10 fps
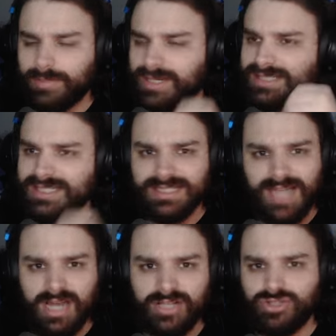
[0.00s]
because it's
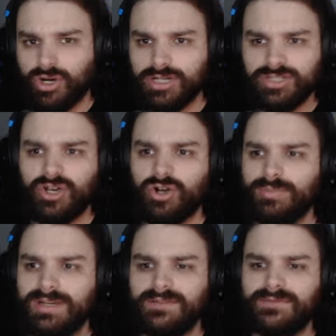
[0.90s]
not a dark
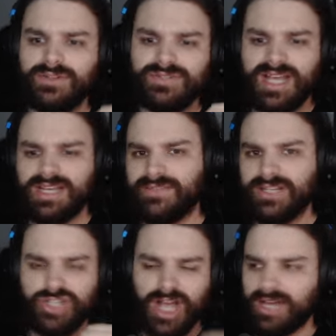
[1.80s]
tone but it feels kind of
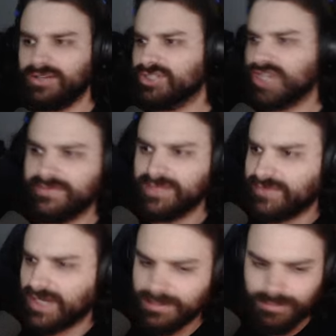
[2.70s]
like childish heavy
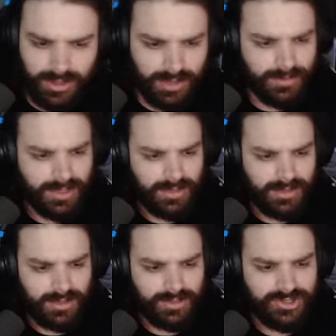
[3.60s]
if i could pull up
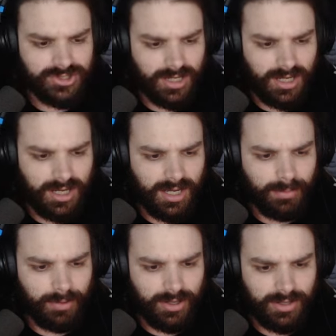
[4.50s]
a, uh,
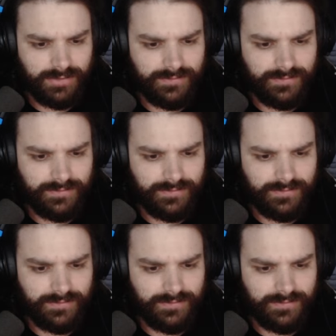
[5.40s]
a part